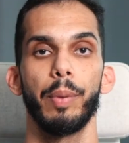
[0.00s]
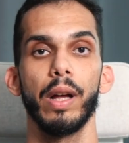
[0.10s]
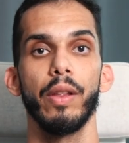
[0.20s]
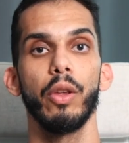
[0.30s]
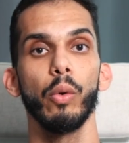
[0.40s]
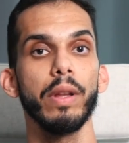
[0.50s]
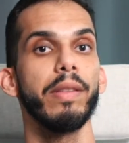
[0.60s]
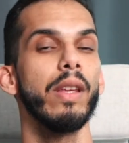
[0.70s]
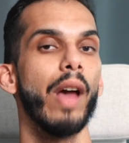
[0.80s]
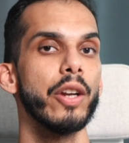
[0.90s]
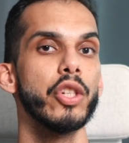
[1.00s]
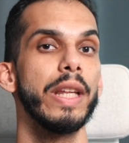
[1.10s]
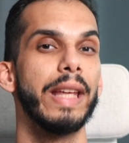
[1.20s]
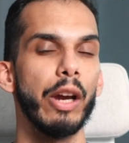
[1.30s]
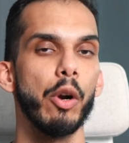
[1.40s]
but the only thing you actually
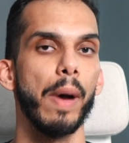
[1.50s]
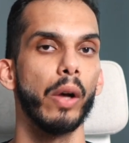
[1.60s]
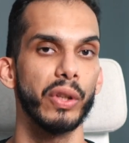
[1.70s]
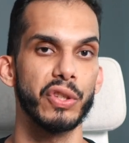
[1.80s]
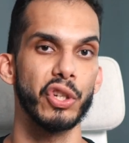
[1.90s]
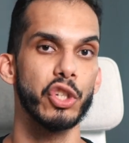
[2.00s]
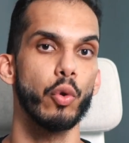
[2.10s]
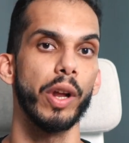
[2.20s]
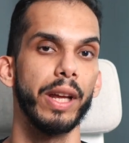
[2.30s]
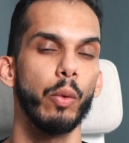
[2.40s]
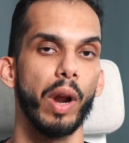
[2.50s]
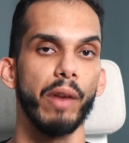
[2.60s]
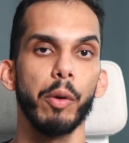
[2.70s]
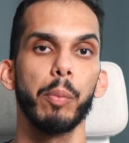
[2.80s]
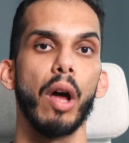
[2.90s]
care about is just running
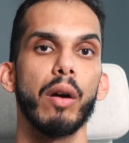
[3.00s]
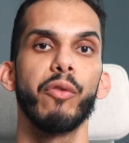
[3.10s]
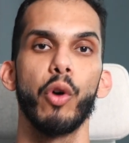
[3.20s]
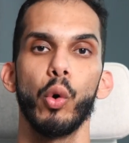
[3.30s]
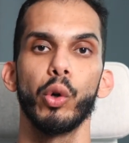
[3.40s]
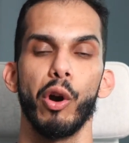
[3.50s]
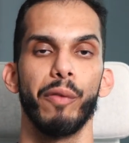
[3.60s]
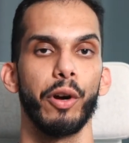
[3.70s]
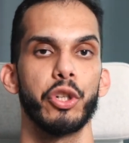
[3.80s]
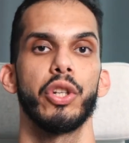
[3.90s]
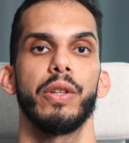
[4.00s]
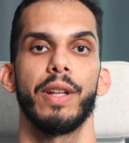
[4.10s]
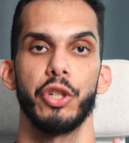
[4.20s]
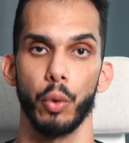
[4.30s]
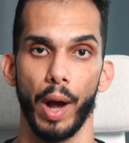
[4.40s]
whatever block of code or function
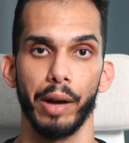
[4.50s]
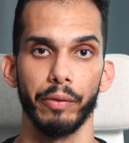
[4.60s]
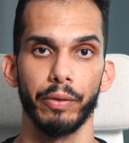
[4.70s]
that you have?